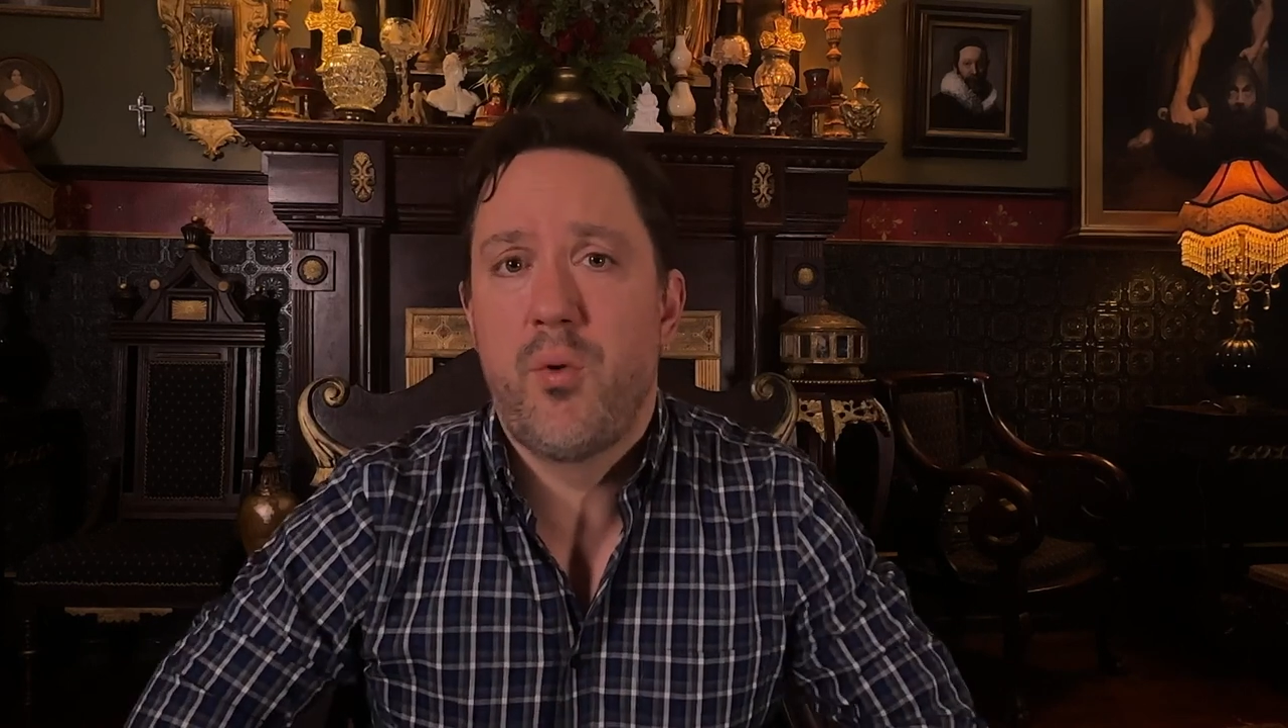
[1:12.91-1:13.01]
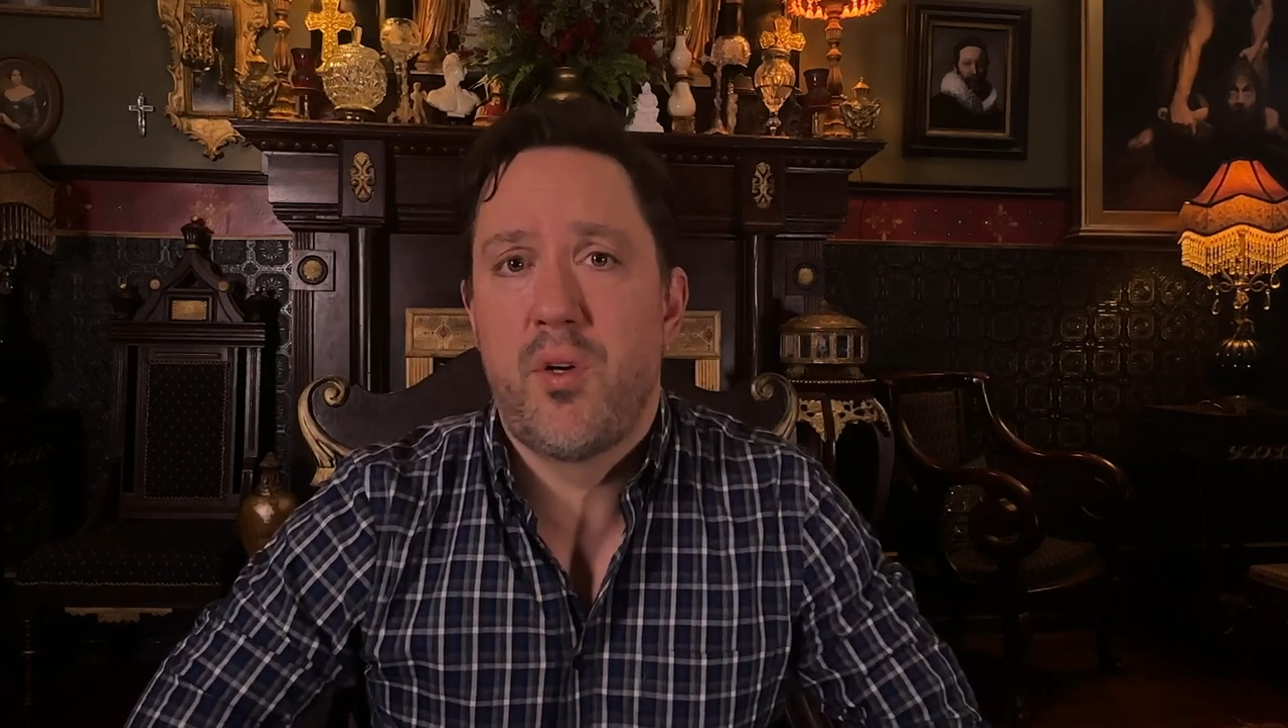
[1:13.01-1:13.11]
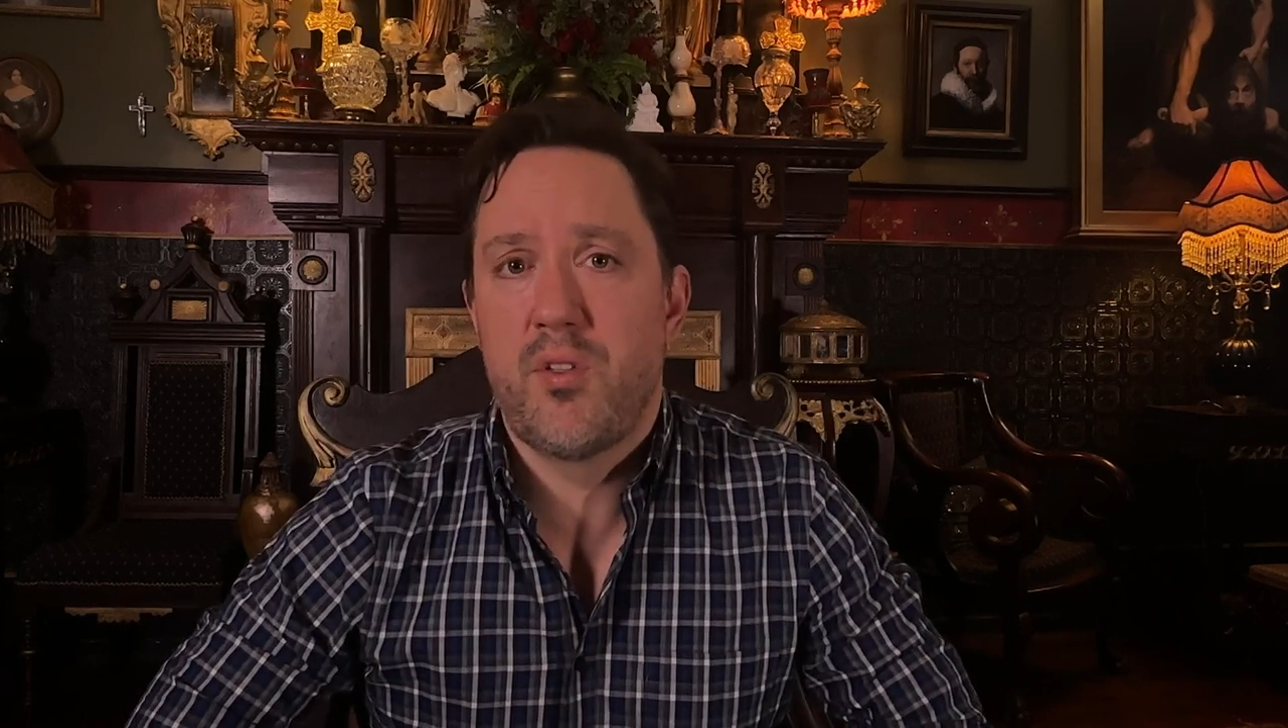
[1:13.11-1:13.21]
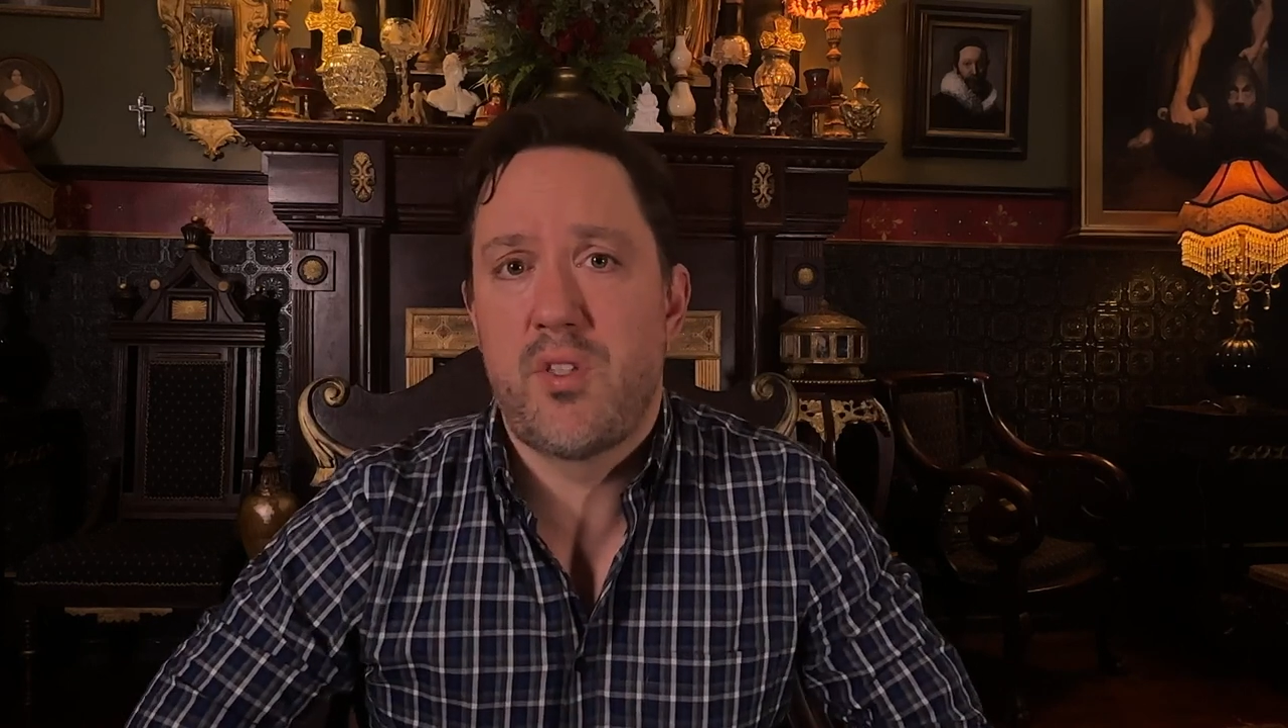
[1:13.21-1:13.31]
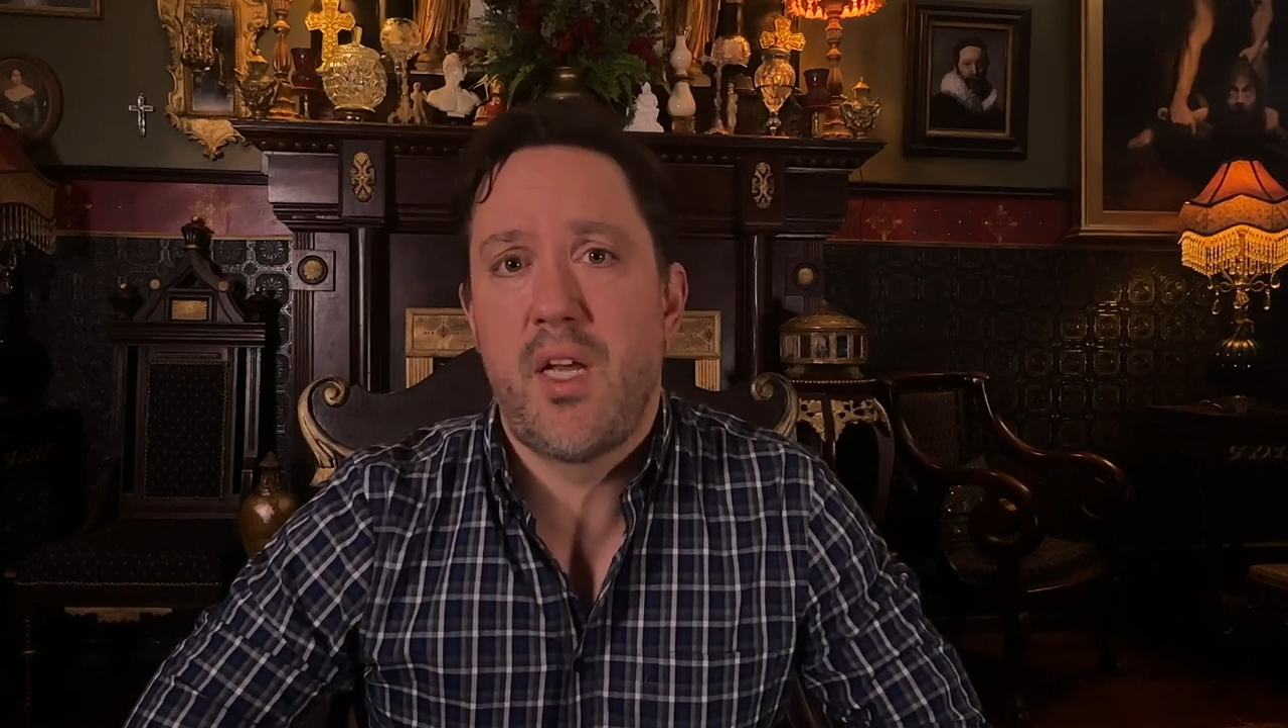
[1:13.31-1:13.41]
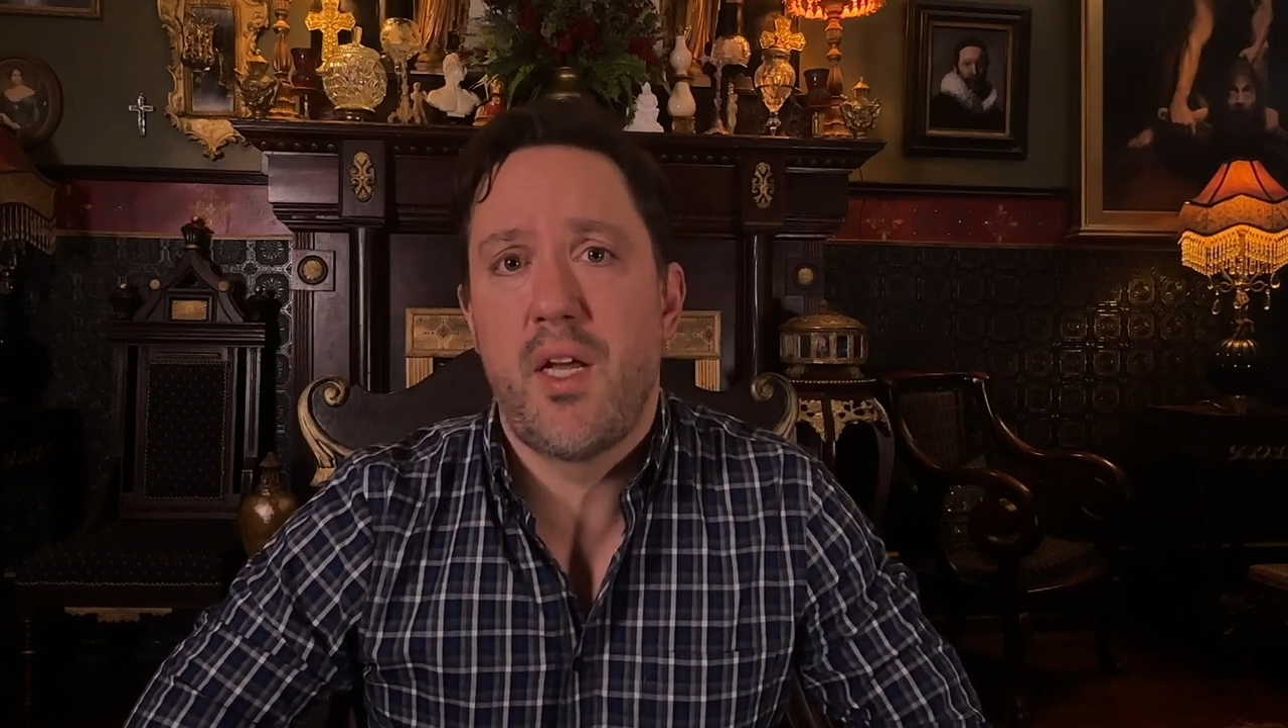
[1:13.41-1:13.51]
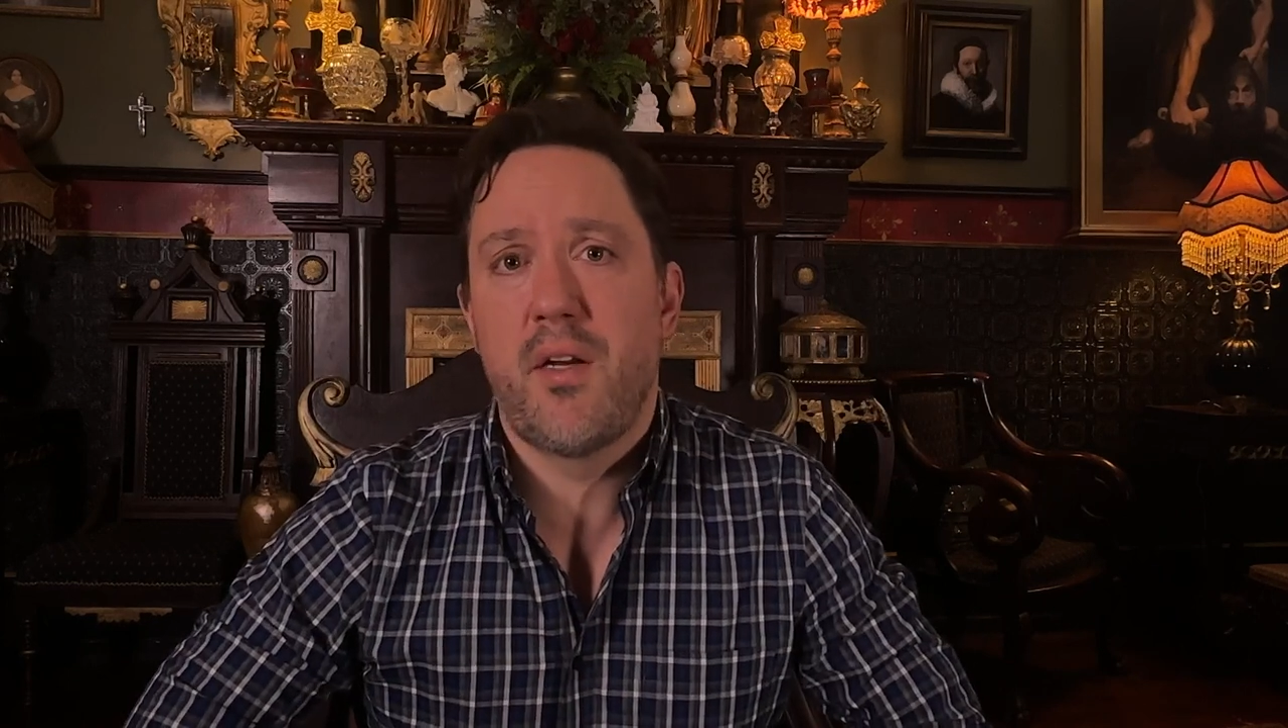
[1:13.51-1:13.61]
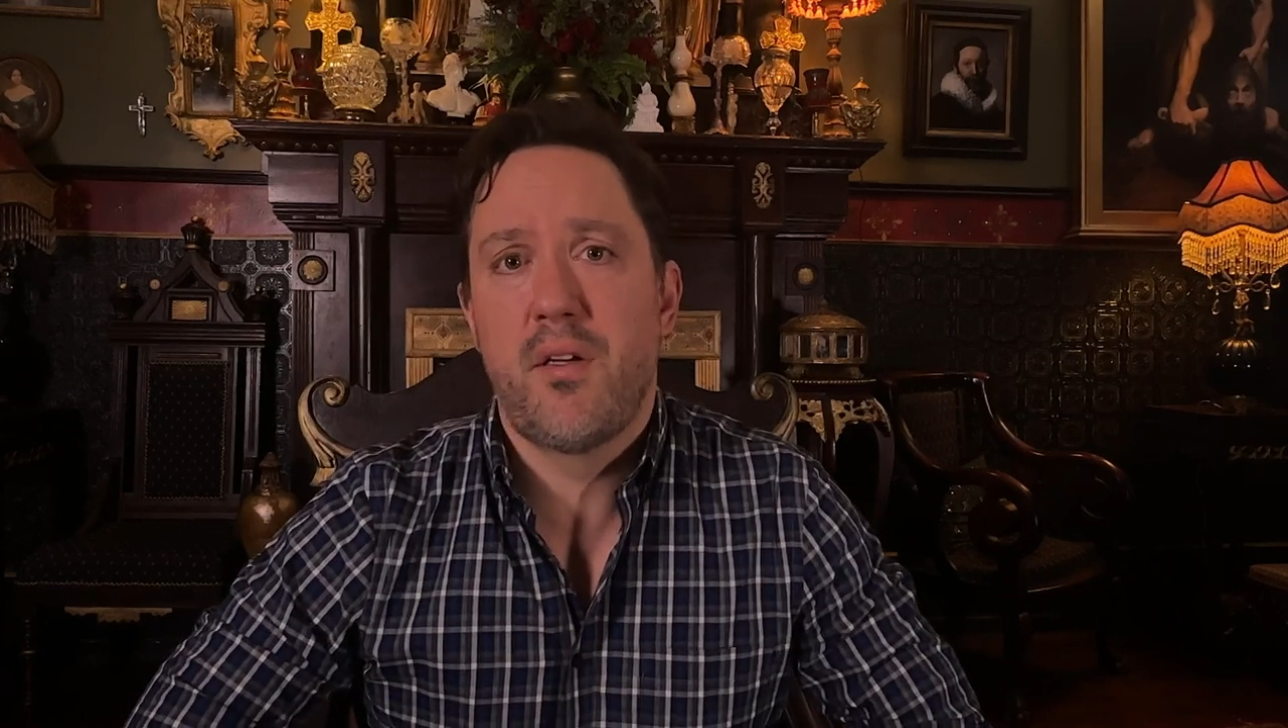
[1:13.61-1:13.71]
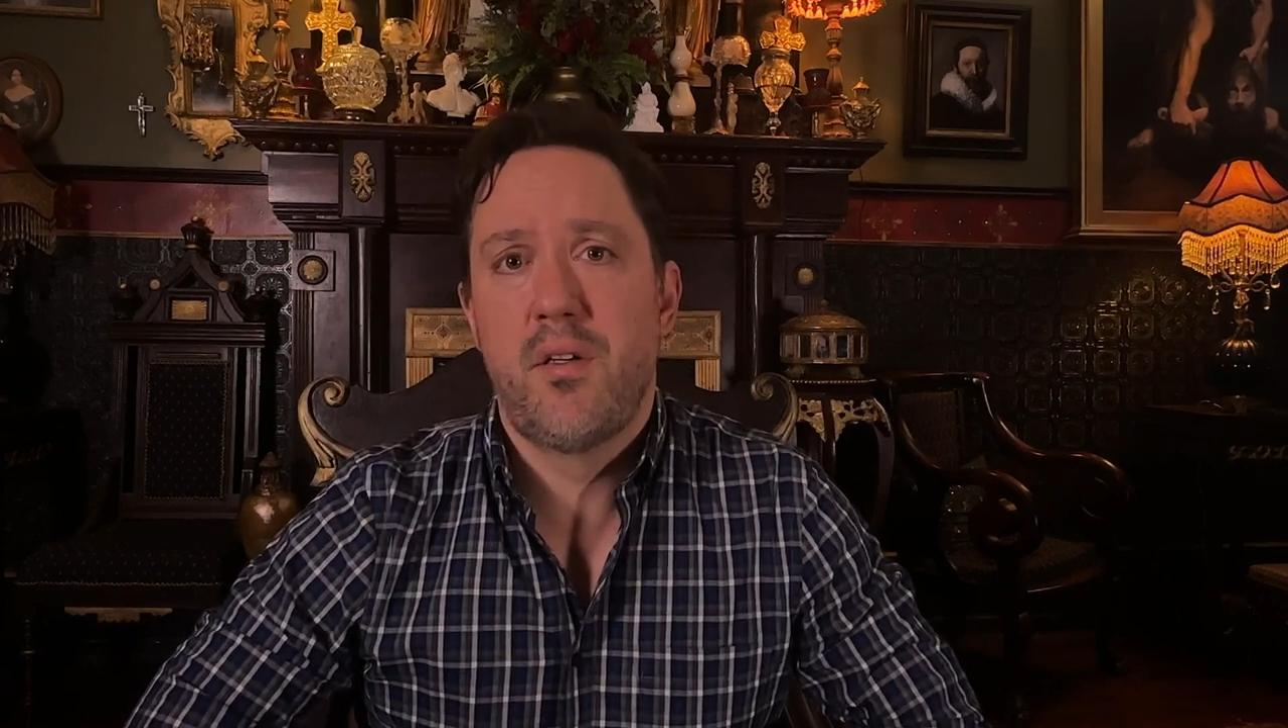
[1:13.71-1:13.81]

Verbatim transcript: understand.